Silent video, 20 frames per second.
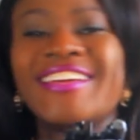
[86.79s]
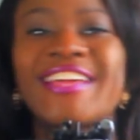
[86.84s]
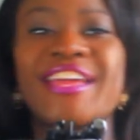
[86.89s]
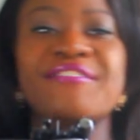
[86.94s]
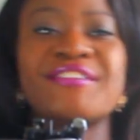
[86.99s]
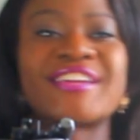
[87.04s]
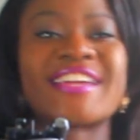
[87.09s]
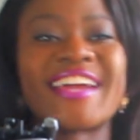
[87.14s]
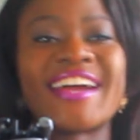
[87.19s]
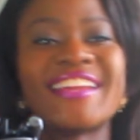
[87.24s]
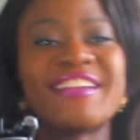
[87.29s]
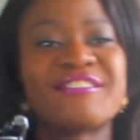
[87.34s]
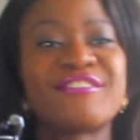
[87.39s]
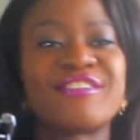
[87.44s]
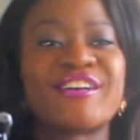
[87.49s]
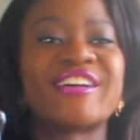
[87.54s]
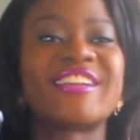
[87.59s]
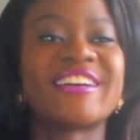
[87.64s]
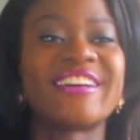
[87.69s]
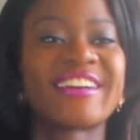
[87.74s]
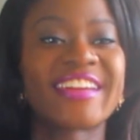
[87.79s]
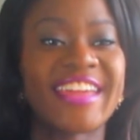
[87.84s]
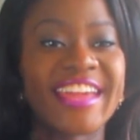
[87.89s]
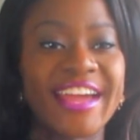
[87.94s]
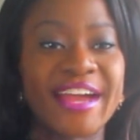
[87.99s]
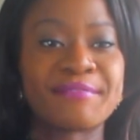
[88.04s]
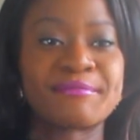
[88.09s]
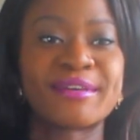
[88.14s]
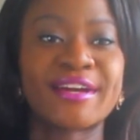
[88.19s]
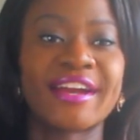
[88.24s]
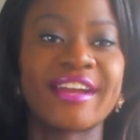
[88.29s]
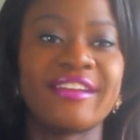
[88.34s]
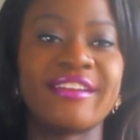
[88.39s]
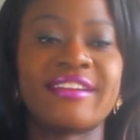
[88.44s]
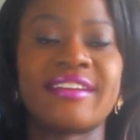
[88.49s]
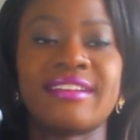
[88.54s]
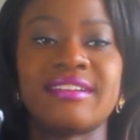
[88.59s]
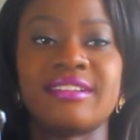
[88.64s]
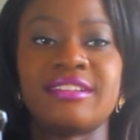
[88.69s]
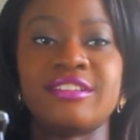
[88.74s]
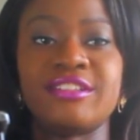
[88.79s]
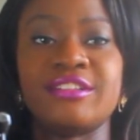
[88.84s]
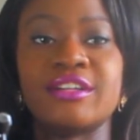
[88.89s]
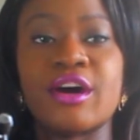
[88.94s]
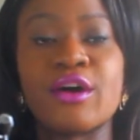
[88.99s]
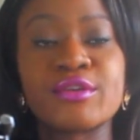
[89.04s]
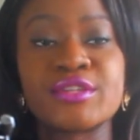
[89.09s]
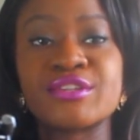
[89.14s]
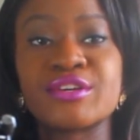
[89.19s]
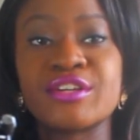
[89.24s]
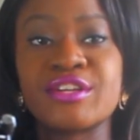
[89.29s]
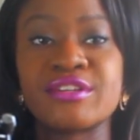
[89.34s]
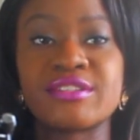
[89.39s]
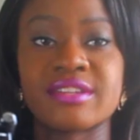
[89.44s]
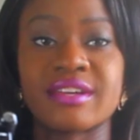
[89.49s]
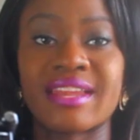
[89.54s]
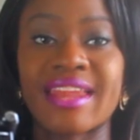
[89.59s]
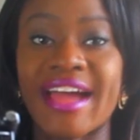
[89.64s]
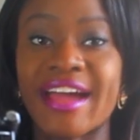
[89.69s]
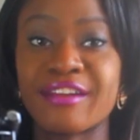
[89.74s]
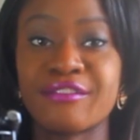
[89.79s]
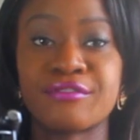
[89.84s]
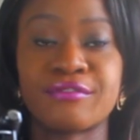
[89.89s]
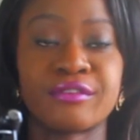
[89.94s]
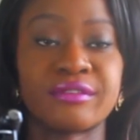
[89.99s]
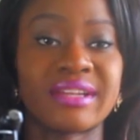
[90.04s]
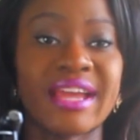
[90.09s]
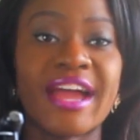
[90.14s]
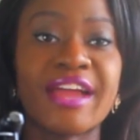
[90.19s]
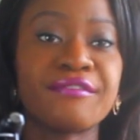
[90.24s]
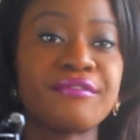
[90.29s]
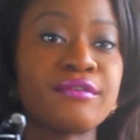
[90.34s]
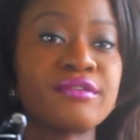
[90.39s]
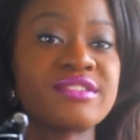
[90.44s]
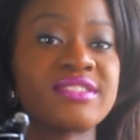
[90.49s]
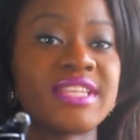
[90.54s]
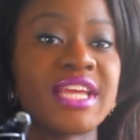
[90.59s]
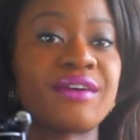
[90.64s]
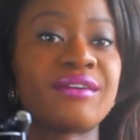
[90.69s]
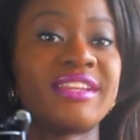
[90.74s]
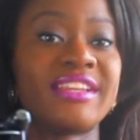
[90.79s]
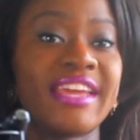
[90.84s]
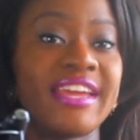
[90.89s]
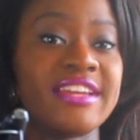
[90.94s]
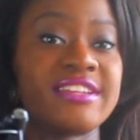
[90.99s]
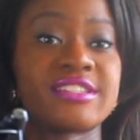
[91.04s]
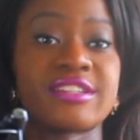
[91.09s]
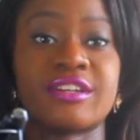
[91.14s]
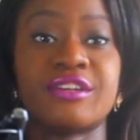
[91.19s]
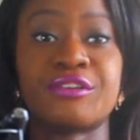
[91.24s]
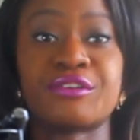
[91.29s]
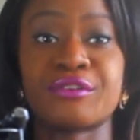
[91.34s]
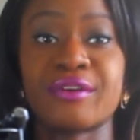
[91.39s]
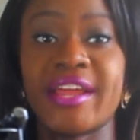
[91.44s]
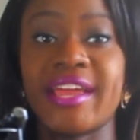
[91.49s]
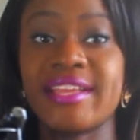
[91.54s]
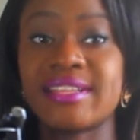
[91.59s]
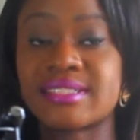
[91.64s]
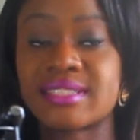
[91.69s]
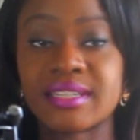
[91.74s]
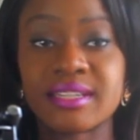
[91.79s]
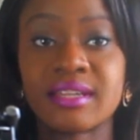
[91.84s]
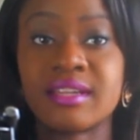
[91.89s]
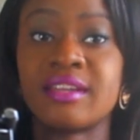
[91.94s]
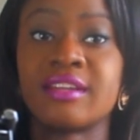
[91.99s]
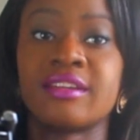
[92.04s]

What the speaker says: If you can't afford a camera, you can also use an iPhone. iPhones nowadays are great.